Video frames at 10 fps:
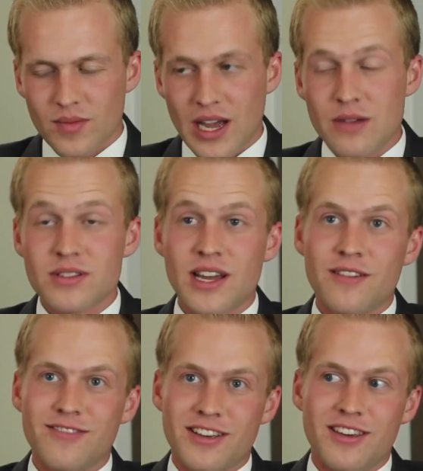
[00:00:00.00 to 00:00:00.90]
I was kind
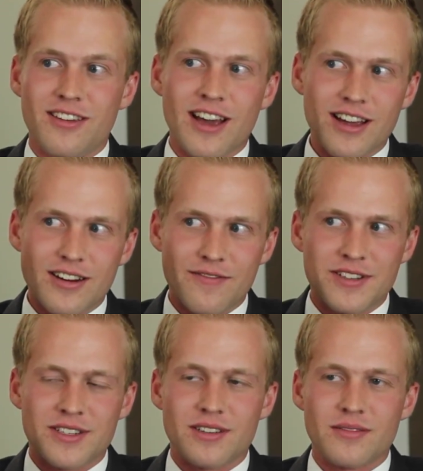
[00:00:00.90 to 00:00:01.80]
of lucky. I got to
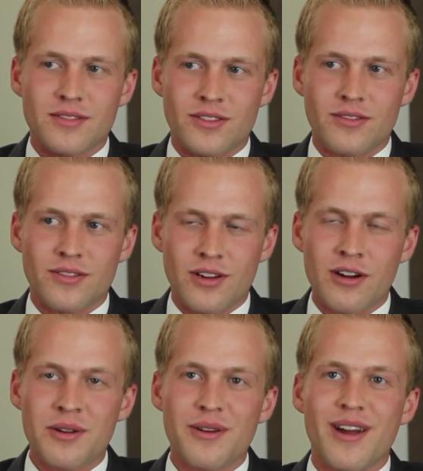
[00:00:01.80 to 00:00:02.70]
visit
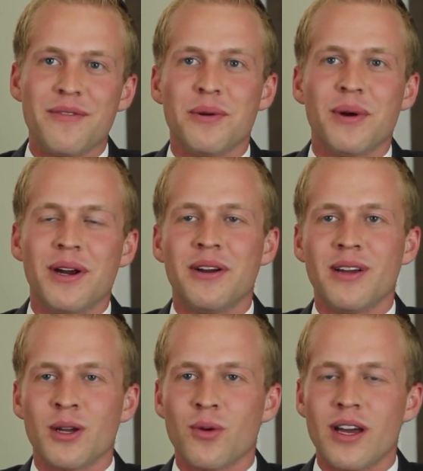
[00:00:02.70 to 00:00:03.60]
darn near everywhere
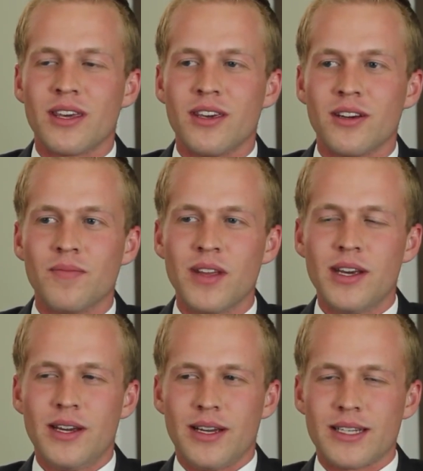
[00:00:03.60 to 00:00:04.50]
in Guayaquil.
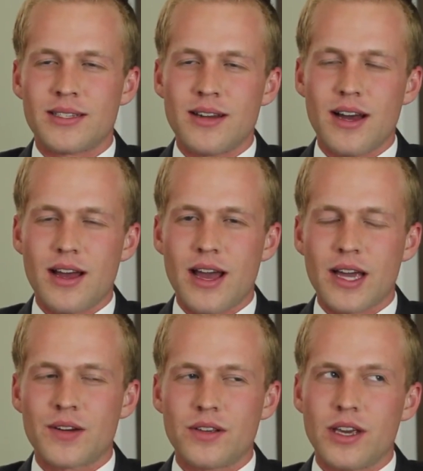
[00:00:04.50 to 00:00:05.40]
It's not
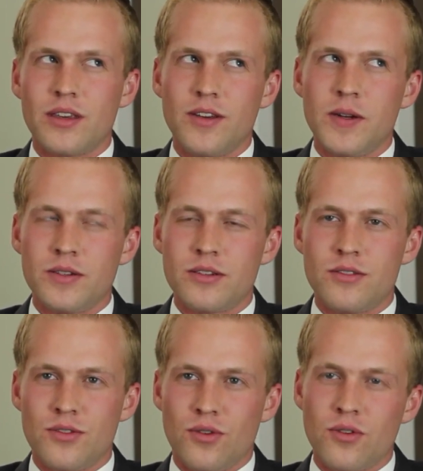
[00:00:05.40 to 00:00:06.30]
actually a huge
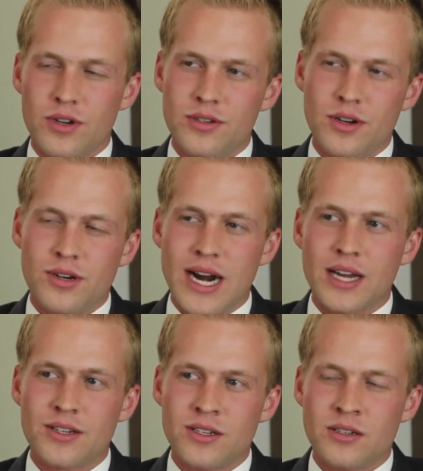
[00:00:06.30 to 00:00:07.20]
tourist
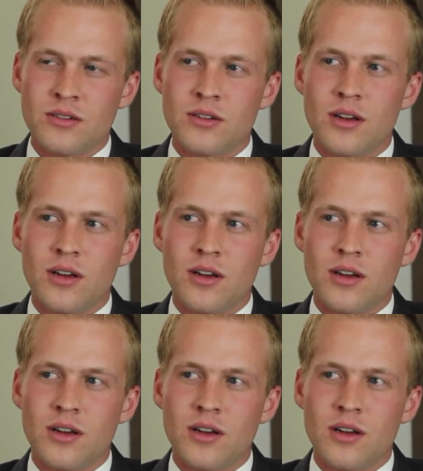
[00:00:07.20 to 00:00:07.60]
attraction.